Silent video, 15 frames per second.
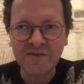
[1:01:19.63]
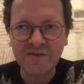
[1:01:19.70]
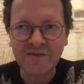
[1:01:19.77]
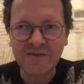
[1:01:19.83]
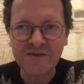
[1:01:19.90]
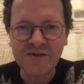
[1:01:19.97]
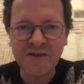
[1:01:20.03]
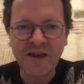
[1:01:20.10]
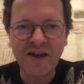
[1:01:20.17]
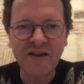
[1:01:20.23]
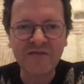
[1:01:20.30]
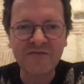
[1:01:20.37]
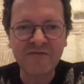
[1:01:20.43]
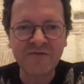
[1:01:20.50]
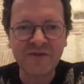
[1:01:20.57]
Does it
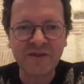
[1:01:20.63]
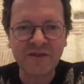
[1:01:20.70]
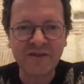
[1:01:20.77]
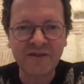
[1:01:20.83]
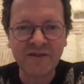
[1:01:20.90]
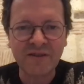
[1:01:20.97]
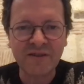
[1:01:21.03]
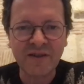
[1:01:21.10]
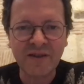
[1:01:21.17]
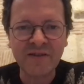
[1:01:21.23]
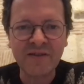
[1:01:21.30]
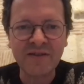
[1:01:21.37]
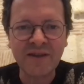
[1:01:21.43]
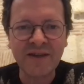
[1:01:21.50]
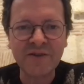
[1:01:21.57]
have
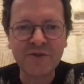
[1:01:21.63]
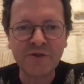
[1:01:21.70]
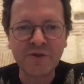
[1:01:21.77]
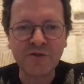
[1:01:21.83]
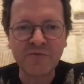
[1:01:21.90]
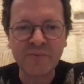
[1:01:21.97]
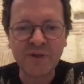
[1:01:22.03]
any danger of